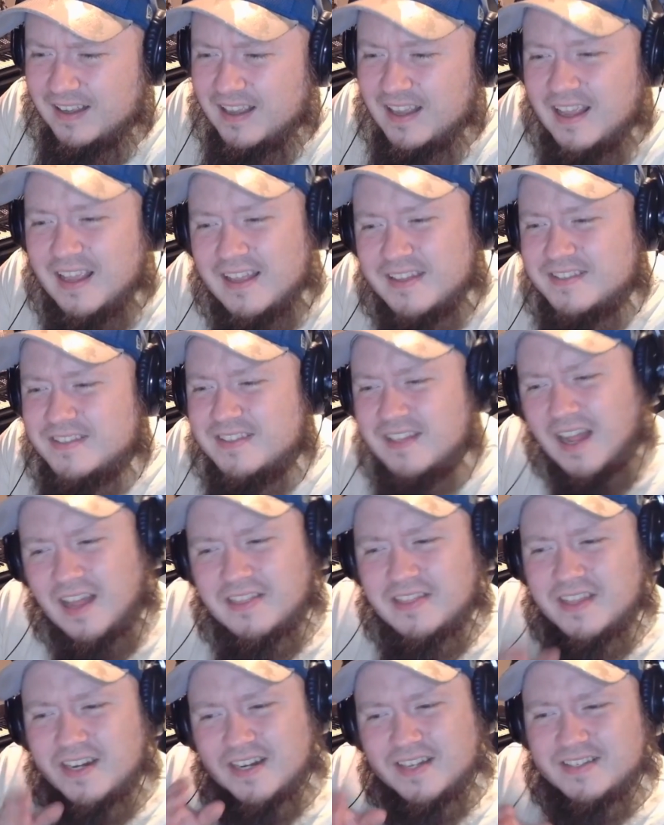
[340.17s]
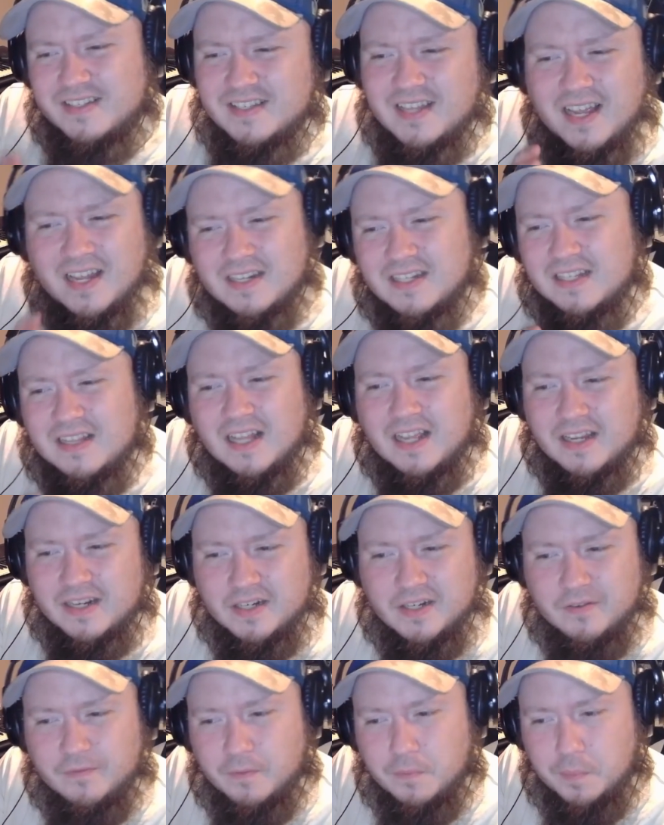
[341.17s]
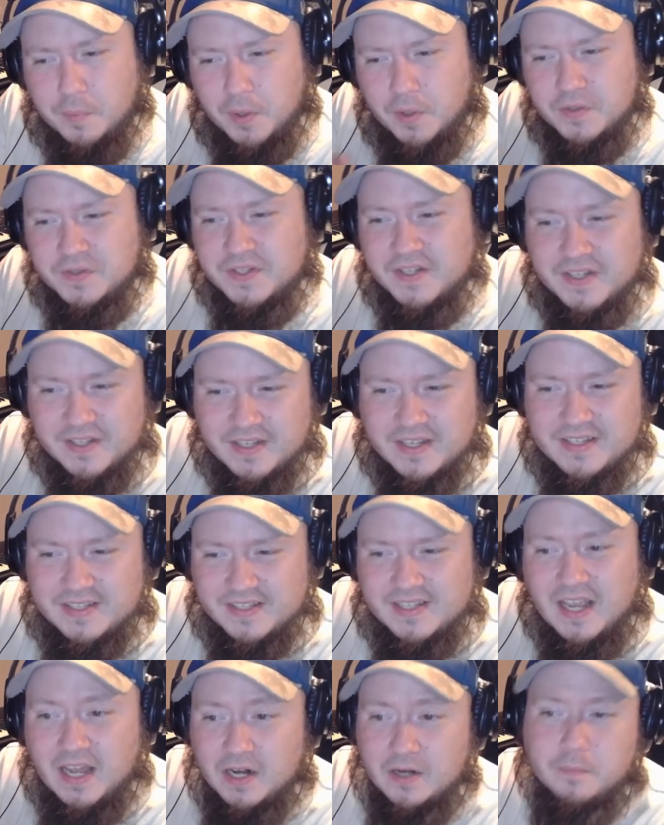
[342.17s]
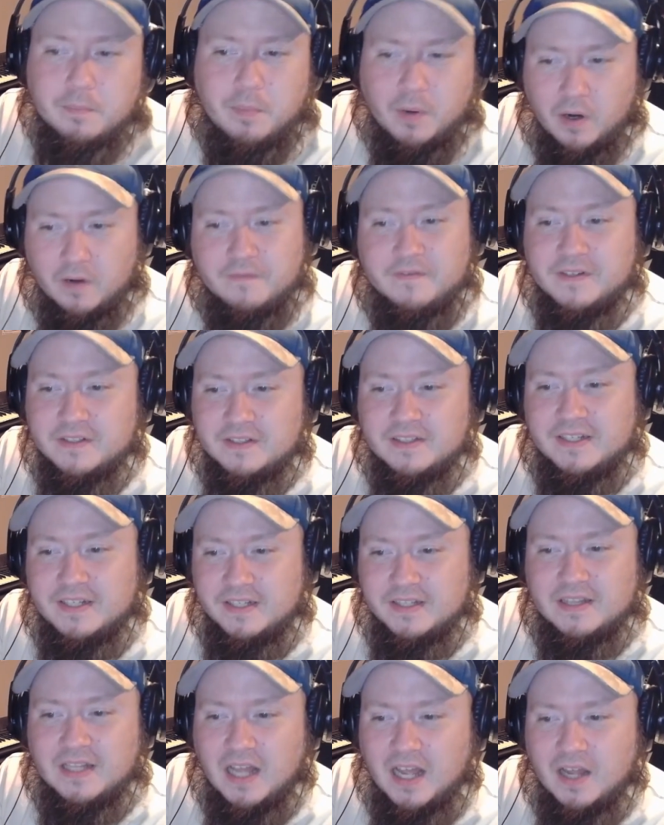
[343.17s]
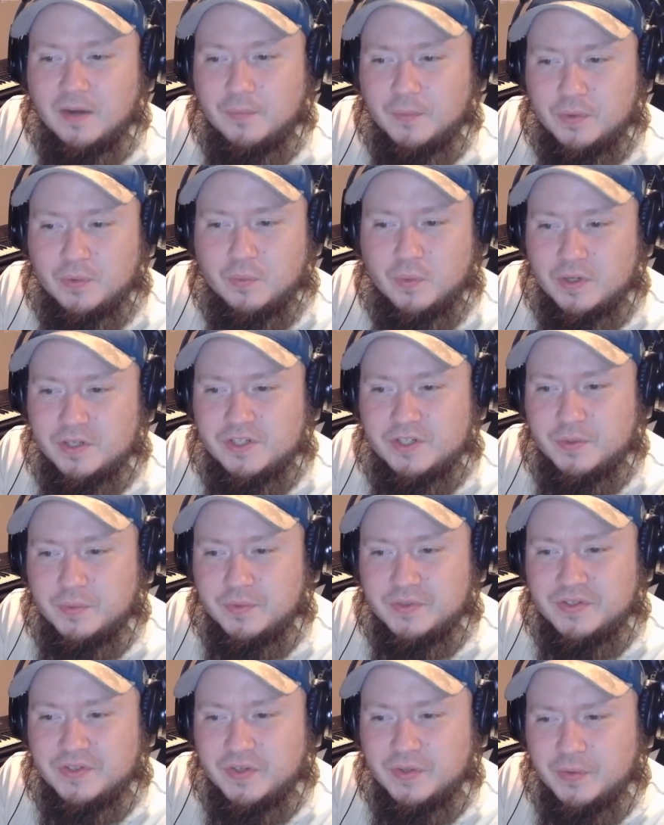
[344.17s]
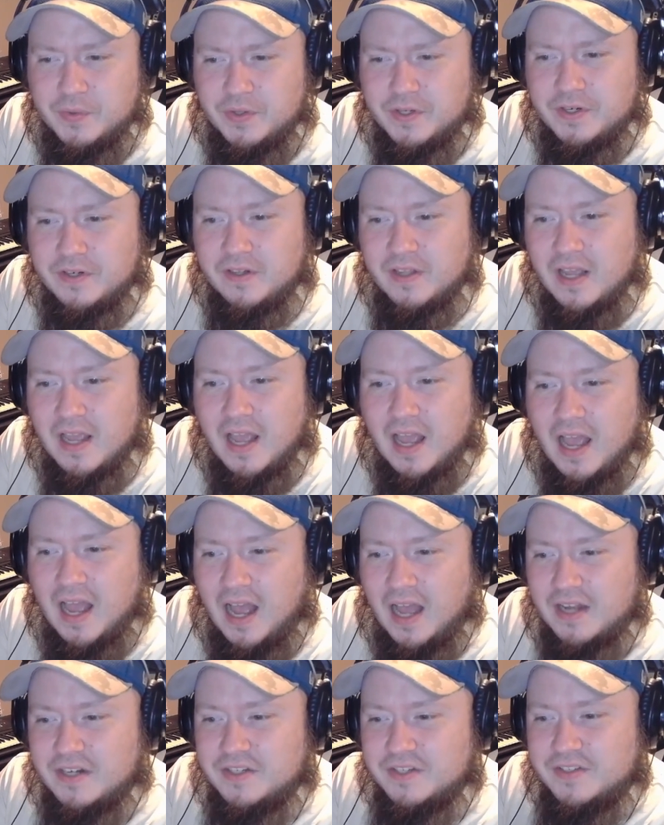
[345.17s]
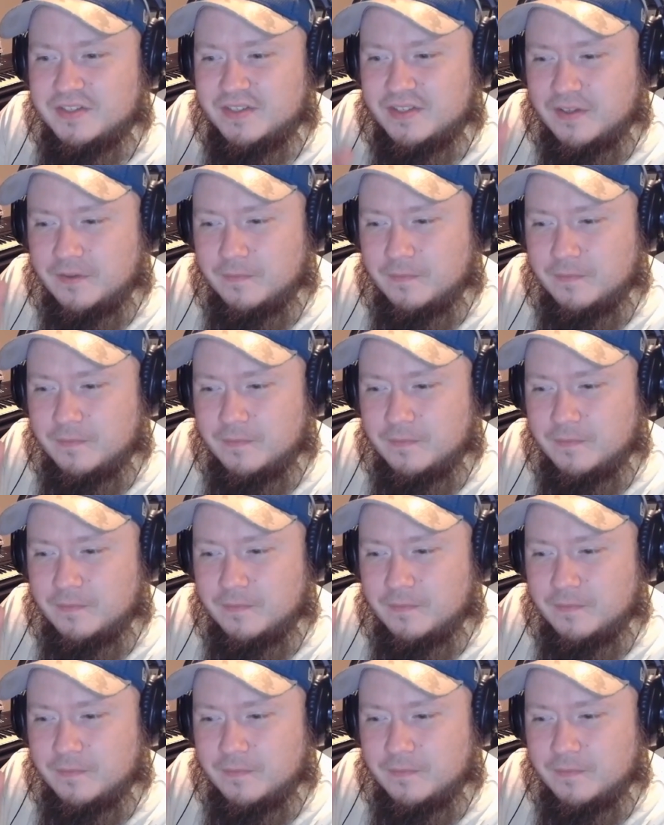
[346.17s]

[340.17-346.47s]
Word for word: it's not that it sounded like a different person. It, it sounded perfectly in line with what she was doing. I just,